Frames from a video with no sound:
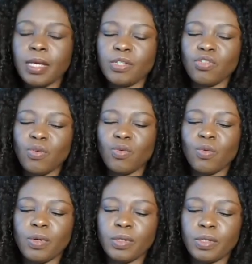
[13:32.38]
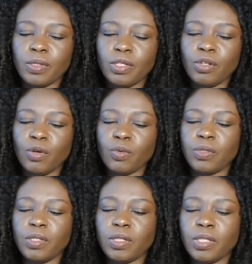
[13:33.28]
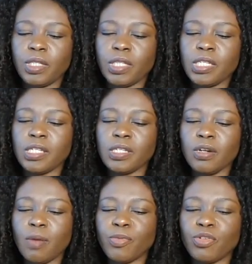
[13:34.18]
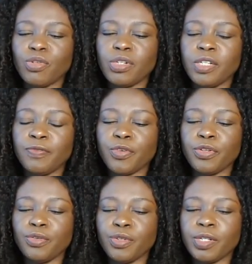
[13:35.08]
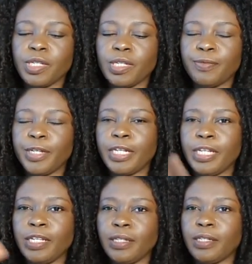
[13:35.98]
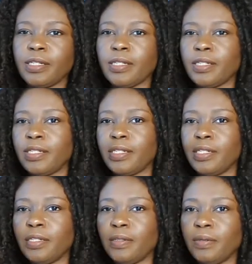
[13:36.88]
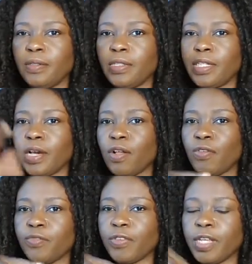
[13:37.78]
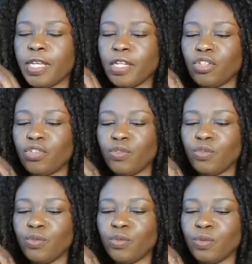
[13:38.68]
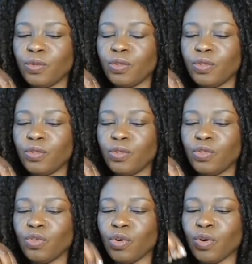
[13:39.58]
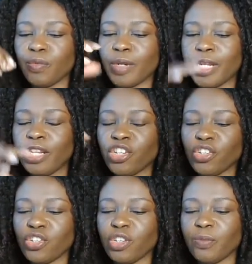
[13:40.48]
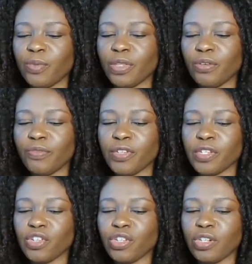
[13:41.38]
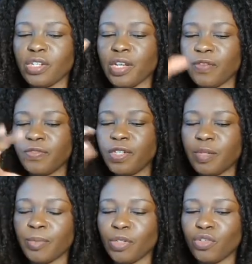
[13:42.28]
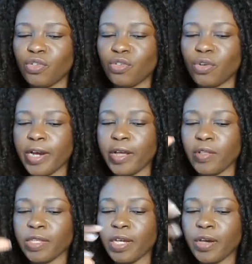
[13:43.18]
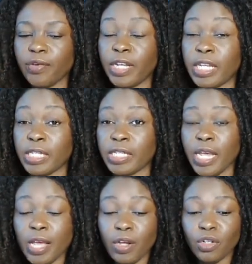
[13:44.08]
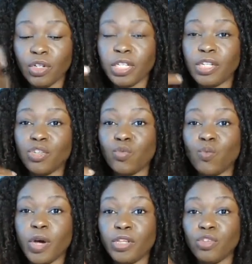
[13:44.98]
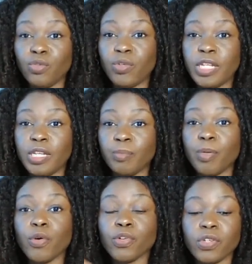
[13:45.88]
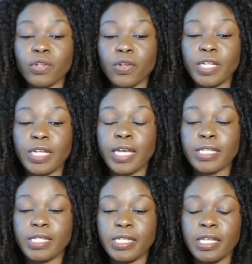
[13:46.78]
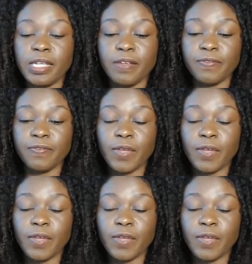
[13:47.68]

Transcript: So, you know, this is an opportunity for you to really delve into your relationship with your physician, delve deep into your healthcare needs, look into what you need personally, and see if